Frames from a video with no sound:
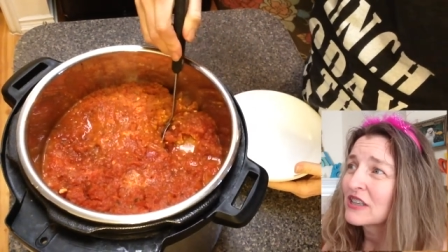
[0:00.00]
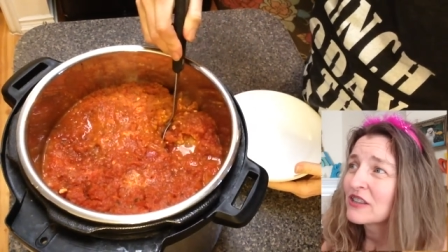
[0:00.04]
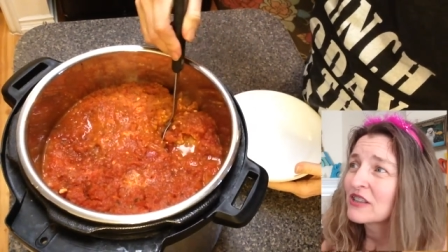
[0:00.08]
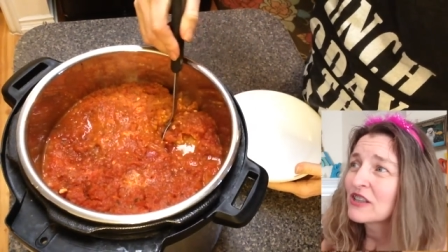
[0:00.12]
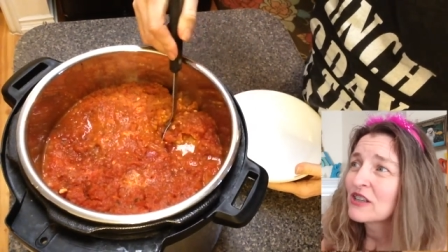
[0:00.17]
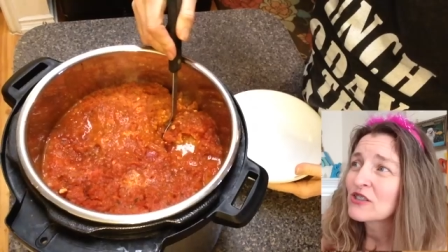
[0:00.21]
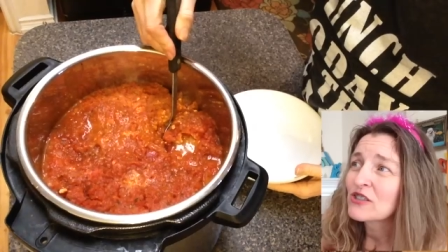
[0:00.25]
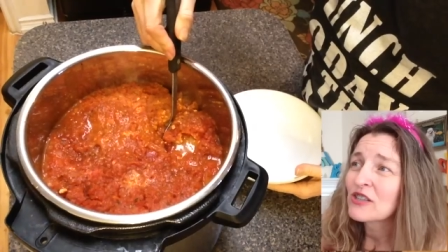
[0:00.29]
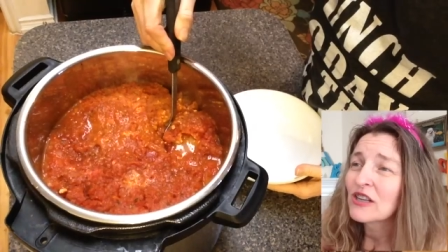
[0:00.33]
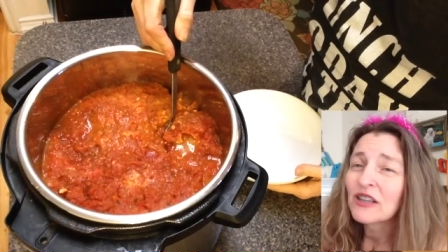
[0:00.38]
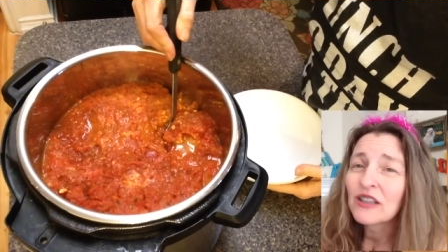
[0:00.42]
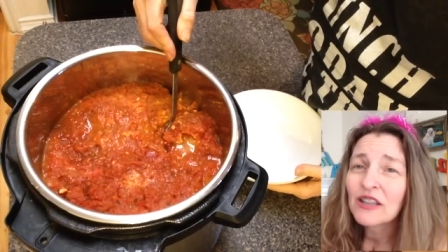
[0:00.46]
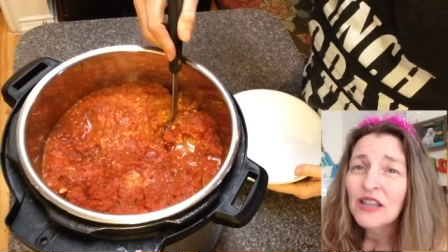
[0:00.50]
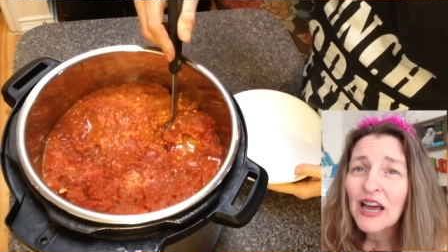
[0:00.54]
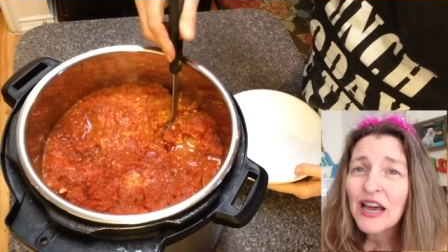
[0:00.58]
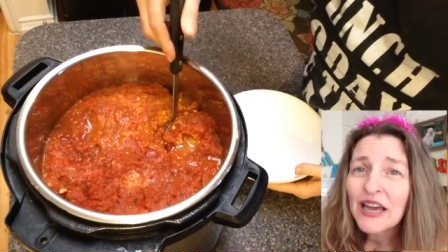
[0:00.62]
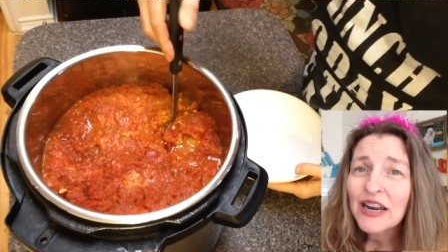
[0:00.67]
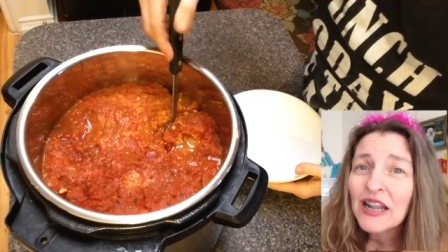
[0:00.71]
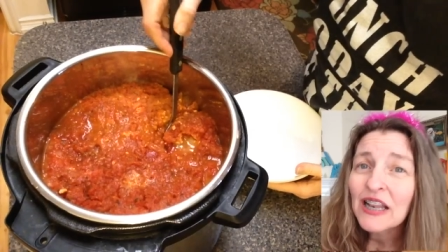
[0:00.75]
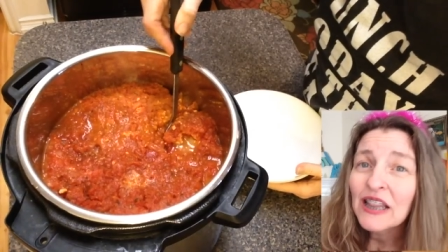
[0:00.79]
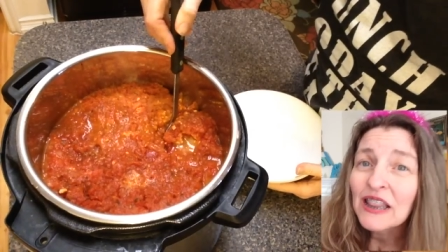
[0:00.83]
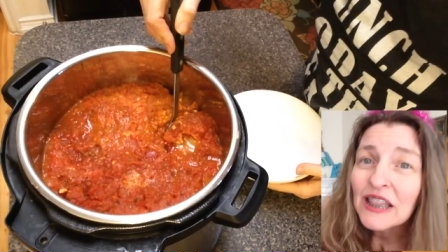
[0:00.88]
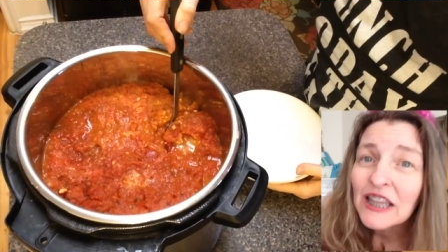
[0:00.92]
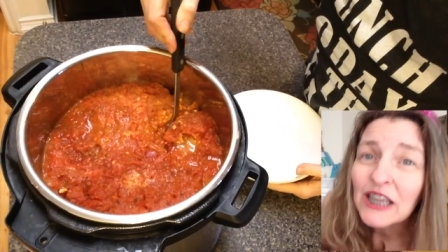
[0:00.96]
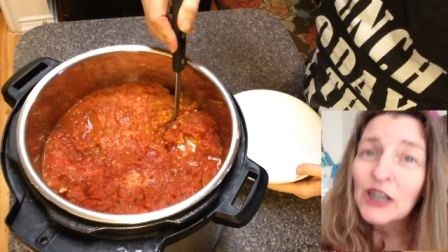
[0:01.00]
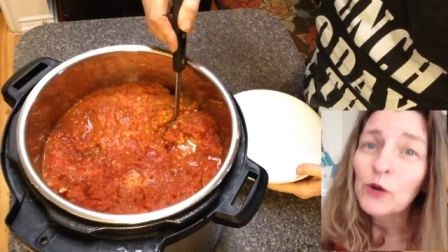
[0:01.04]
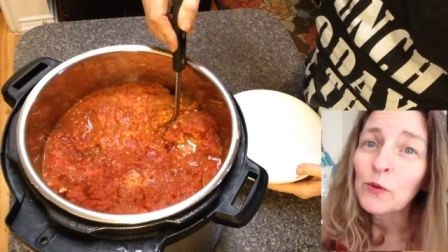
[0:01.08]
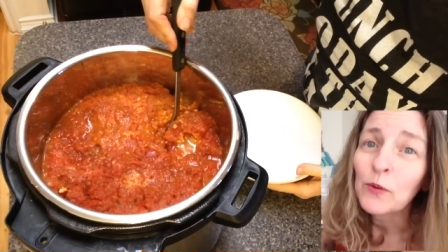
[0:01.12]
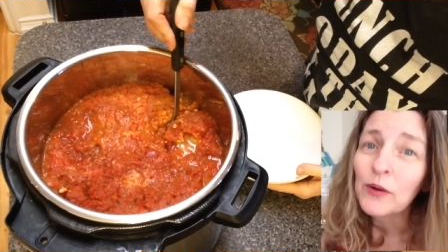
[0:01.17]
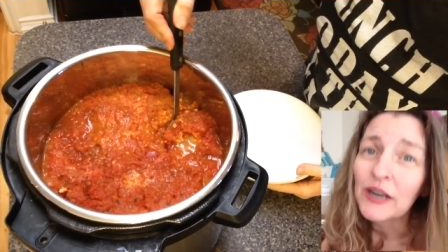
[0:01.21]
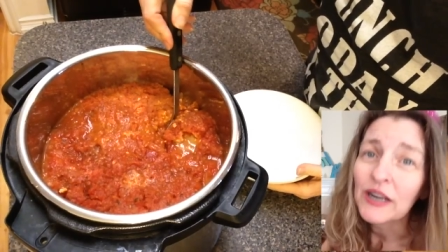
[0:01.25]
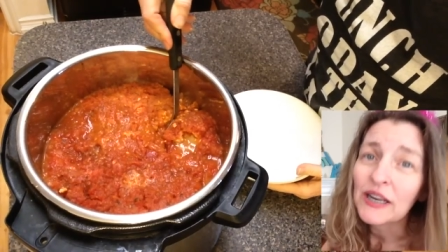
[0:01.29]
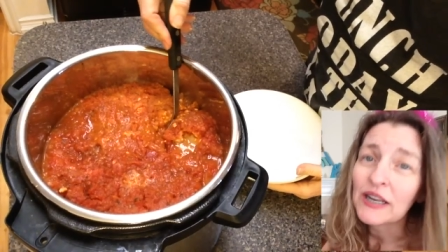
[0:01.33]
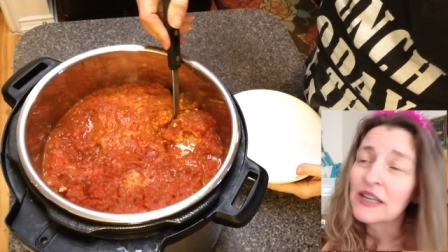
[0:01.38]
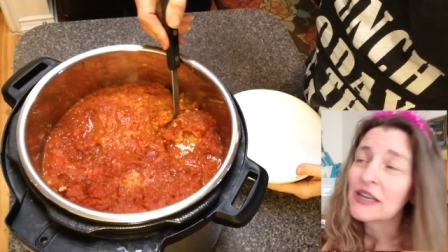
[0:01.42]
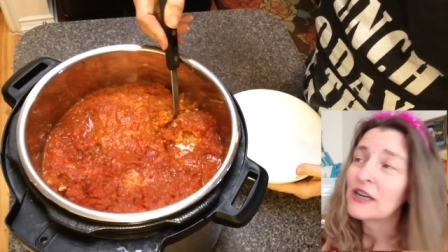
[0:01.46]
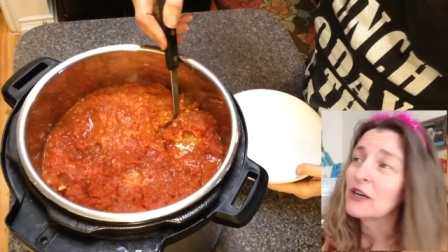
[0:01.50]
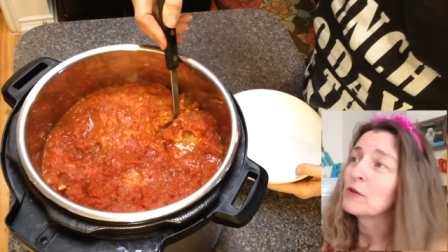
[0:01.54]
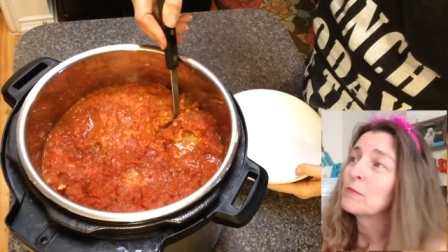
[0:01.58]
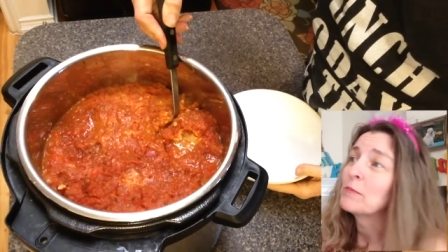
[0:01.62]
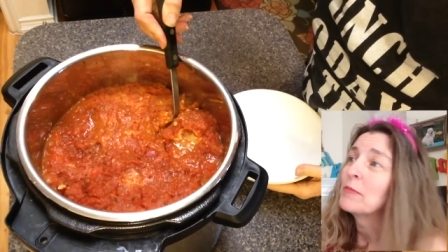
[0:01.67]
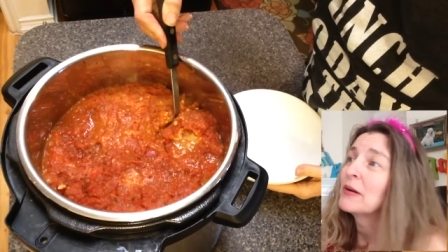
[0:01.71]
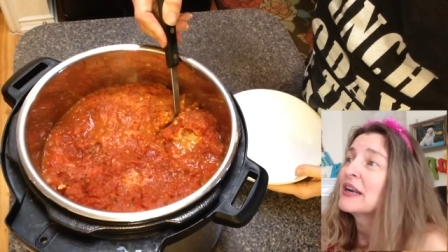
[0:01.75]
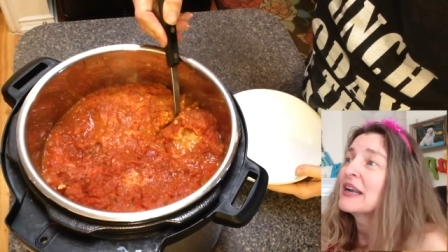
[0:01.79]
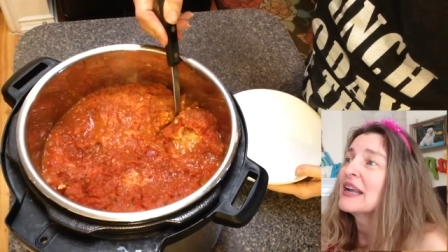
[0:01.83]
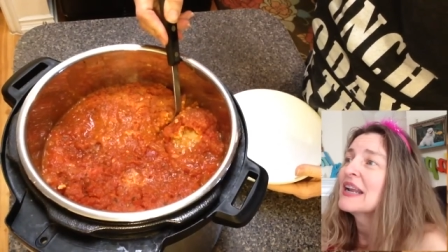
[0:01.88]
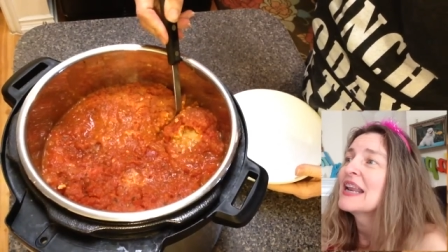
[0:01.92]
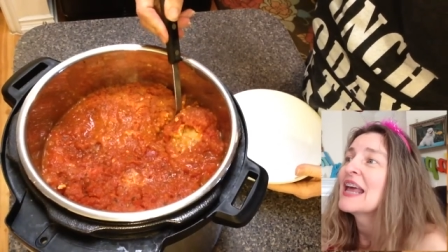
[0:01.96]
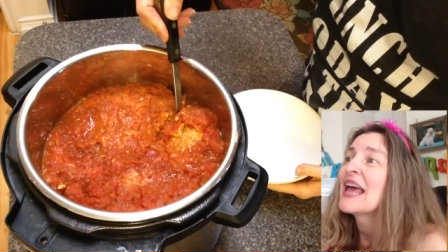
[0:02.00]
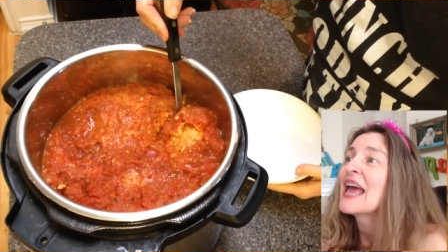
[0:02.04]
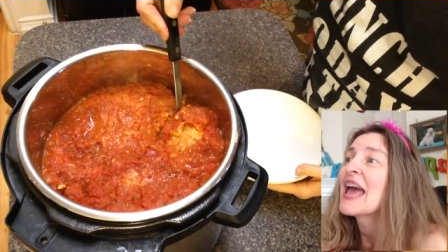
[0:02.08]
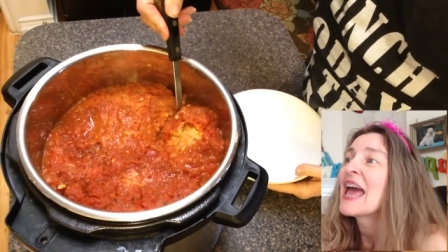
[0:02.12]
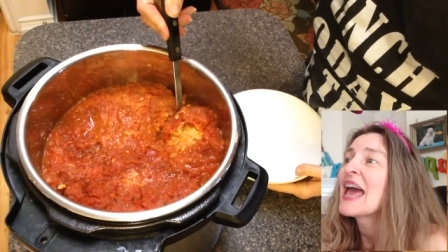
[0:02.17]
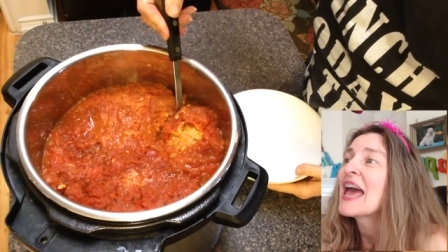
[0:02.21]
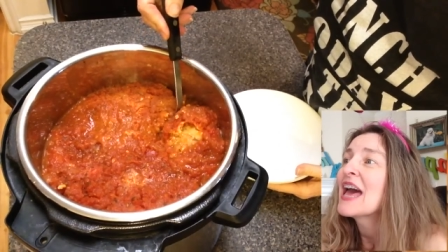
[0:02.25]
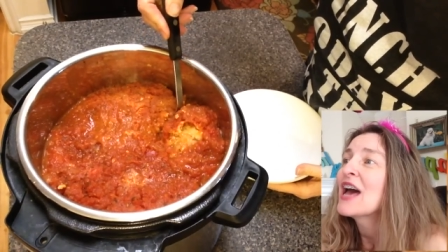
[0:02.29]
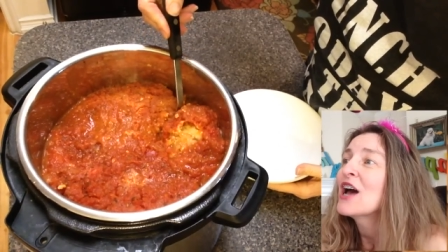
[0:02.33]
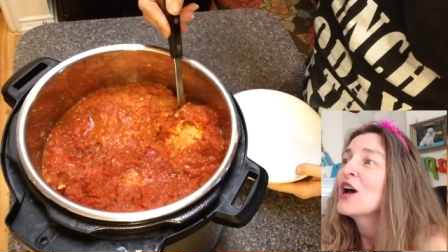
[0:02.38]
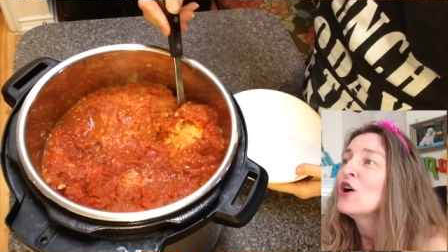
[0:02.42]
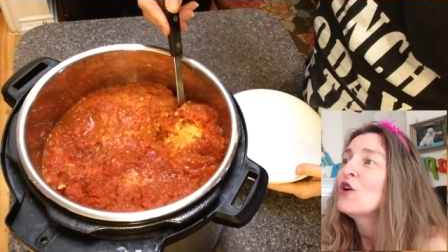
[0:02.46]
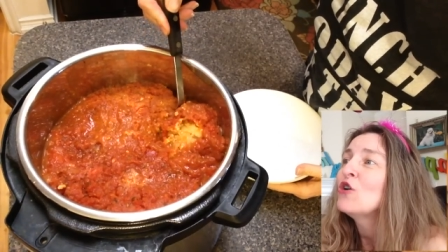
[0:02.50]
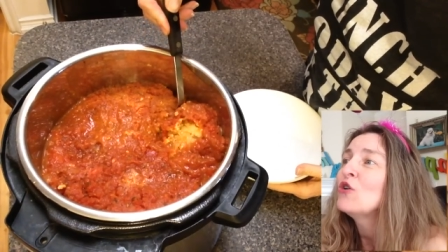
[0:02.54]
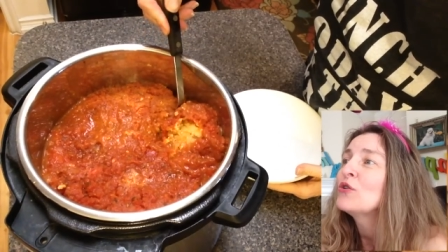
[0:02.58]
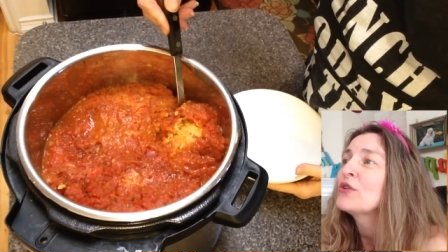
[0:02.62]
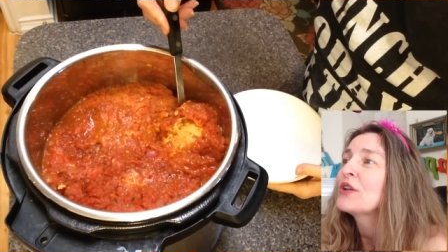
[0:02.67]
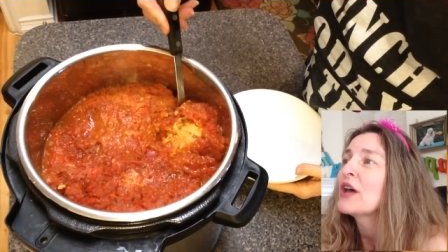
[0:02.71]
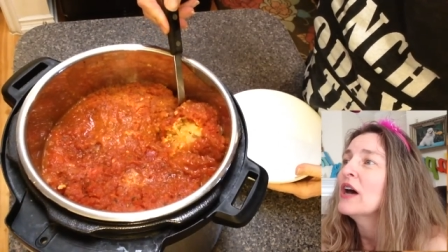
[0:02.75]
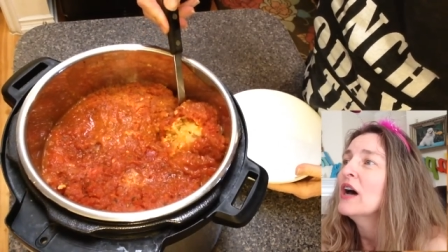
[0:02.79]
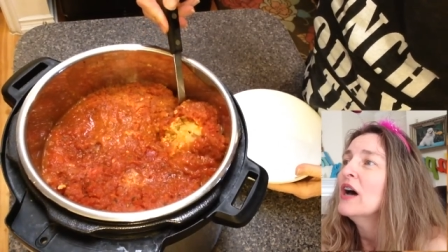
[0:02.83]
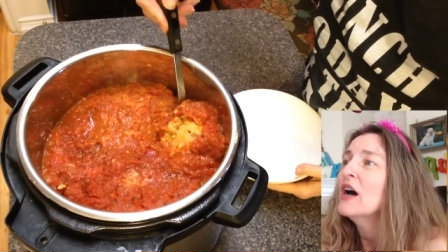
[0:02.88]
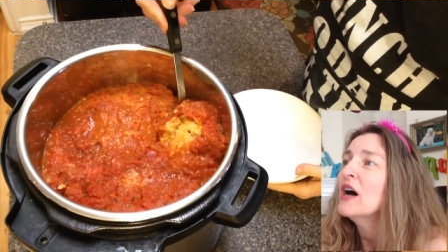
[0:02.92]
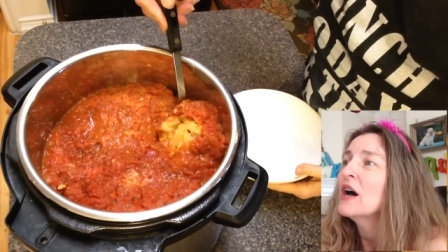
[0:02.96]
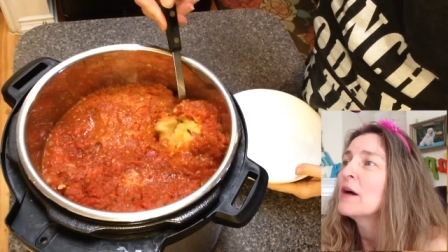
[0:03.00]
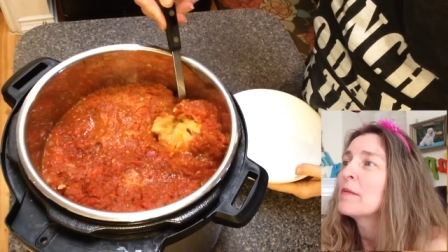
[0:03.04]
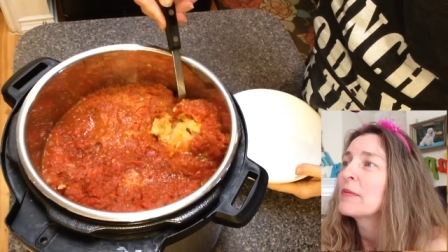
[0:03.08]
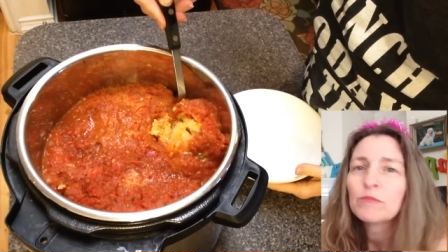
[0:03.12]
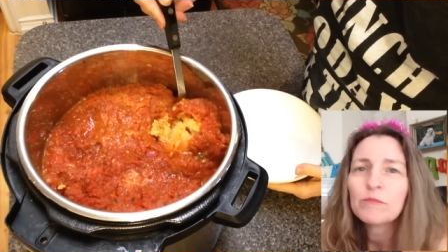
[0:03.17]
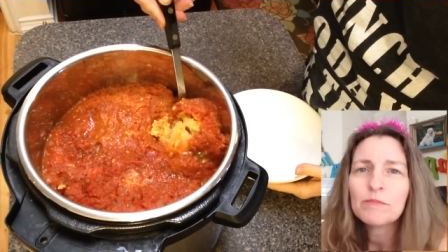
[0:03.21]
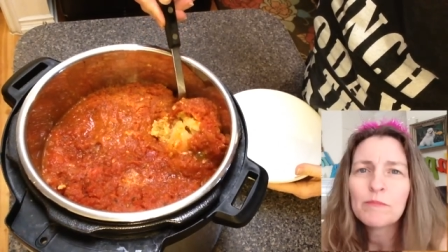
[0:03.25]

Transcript: There's a lot of liquid in here, but it held up.